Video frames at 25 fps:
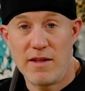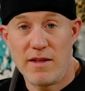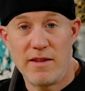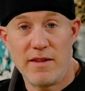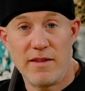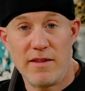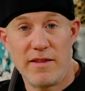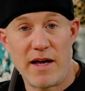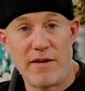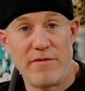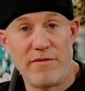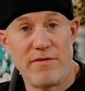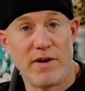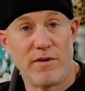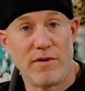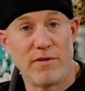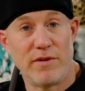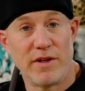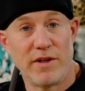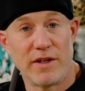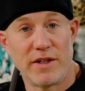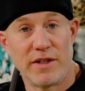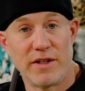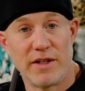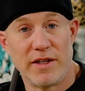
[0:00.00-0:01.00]
That felt
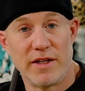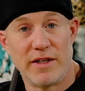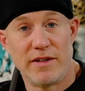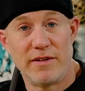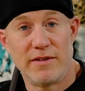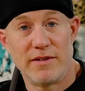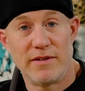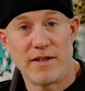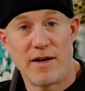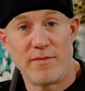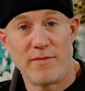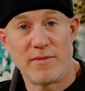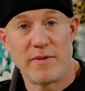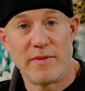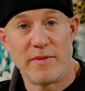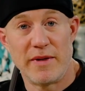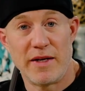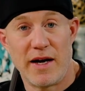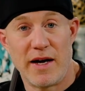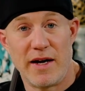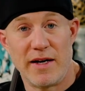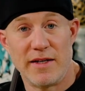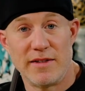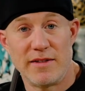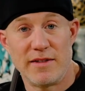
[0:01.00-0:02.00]
really good. I'm going to be
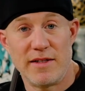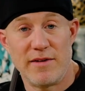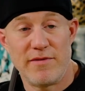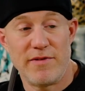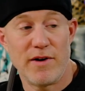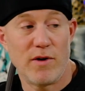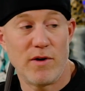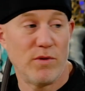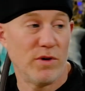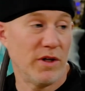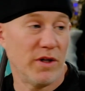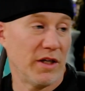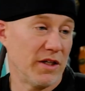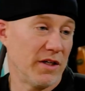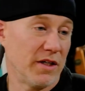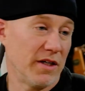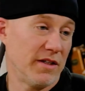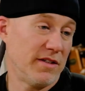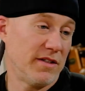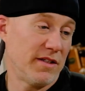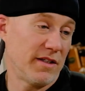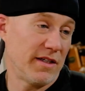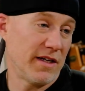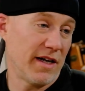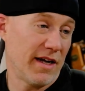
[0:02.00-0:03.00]
honest. It felt really
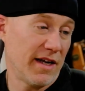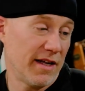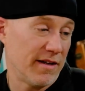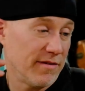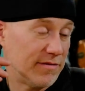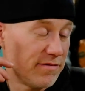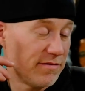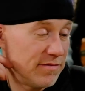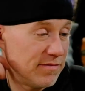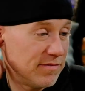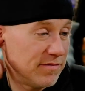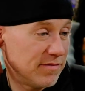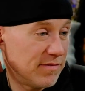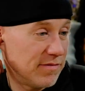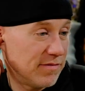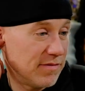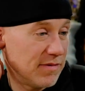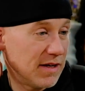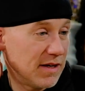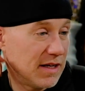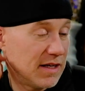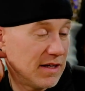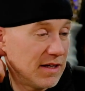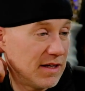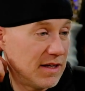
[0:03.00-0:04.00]
good to kind of
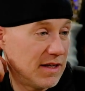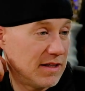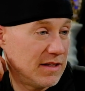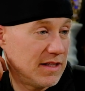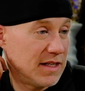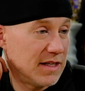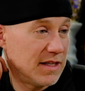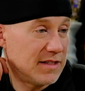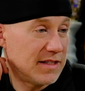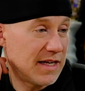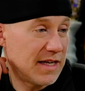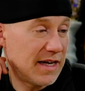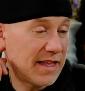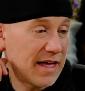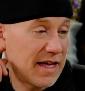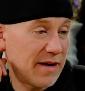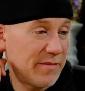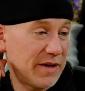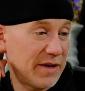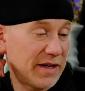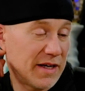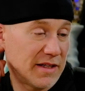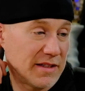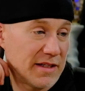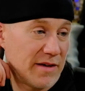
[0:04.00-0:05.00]
to say that
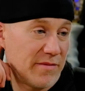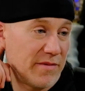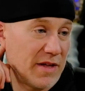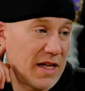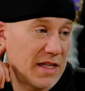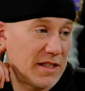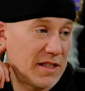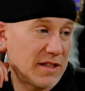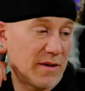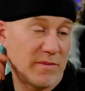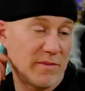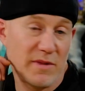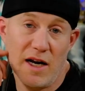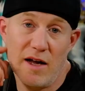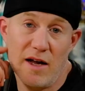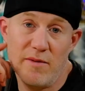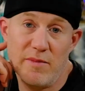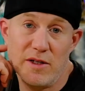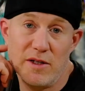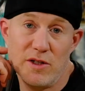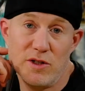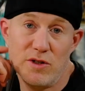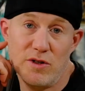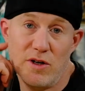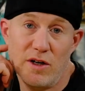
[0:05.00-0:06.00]
because it's something I've
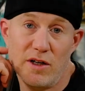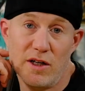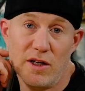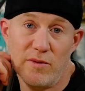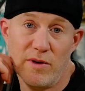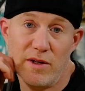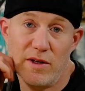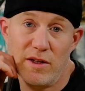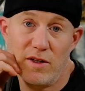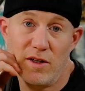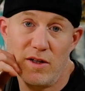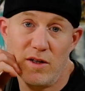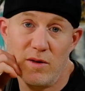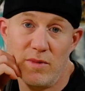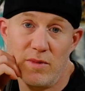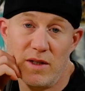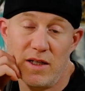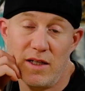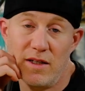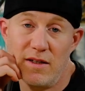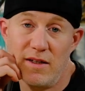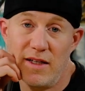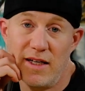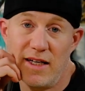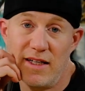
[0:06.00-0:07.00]
been struggling with a little
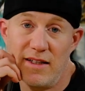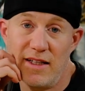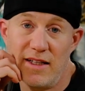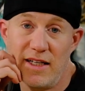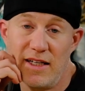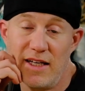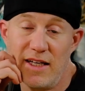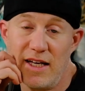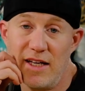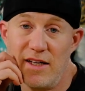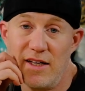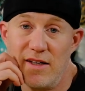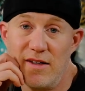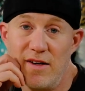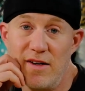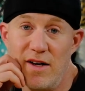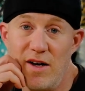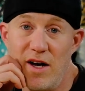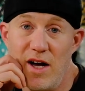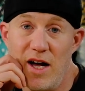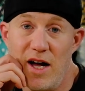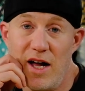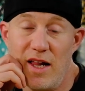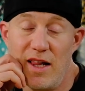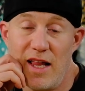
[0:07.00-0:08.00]
bit lately in
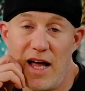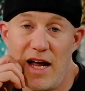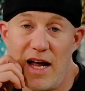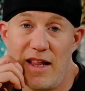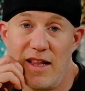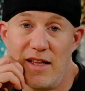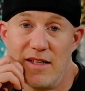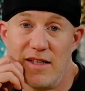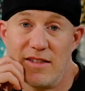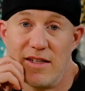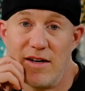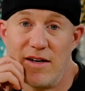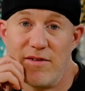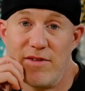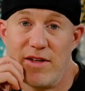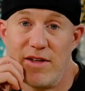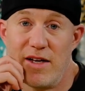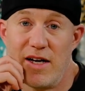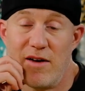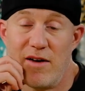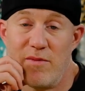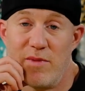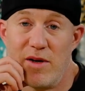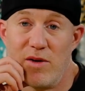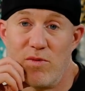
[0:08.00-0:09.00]
a lot of the stuff
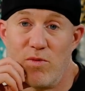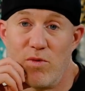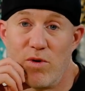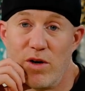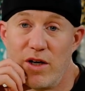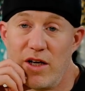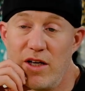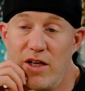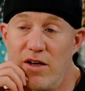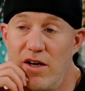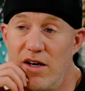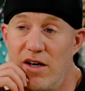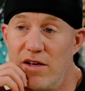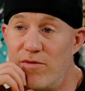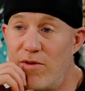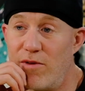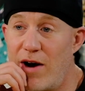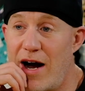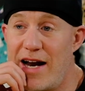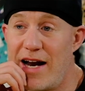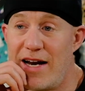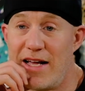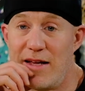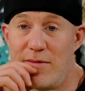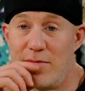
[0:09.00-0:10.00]
that I've been working on,
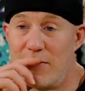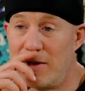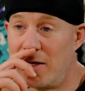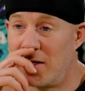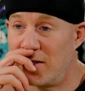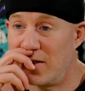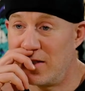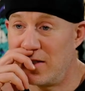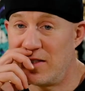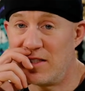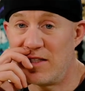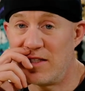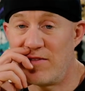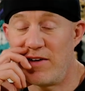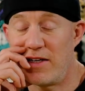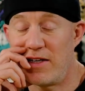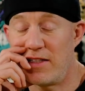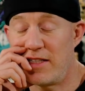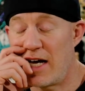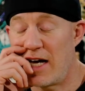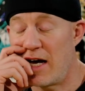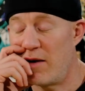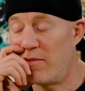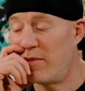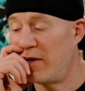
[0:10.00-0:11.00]
writing books and stuff like
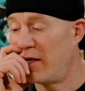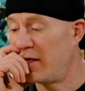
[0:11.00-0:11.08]
that.